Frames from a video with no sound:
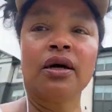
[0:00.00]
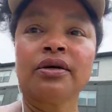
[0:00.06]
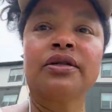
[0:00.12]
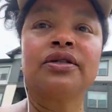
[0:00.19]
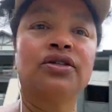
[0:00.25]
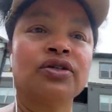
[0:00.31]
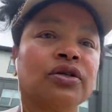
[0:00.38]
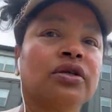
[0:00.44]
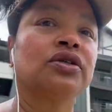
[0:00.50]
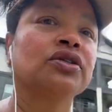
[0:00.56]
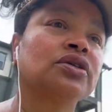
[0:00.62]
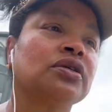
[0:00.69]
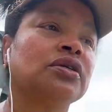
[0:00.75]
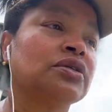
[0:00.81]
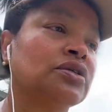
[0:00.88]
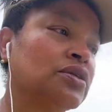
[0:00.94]
Oh, sure.
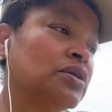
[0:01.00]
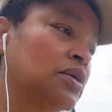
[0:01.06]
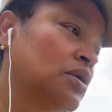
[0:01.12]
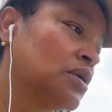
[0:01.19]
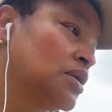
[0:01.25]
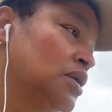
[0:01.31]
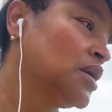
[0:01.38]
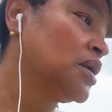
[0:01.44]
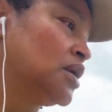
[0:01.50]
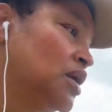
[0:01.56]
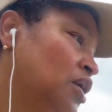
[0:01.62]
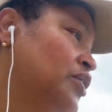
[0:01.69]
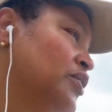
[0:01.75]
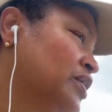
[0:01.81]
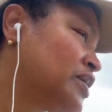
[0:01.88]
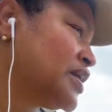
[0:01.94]

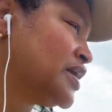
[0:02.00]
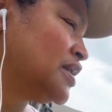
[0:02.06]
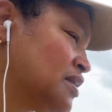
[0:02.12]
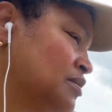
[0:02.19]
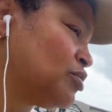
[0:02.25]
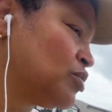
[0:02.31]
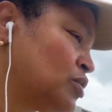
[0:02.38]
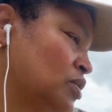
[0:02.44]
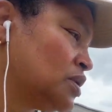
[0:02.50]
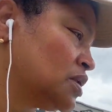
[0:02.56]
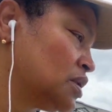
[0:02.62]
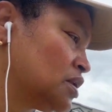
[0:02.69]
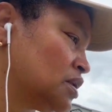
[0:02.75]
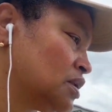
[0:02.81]
Oh, you're cleaning the pool?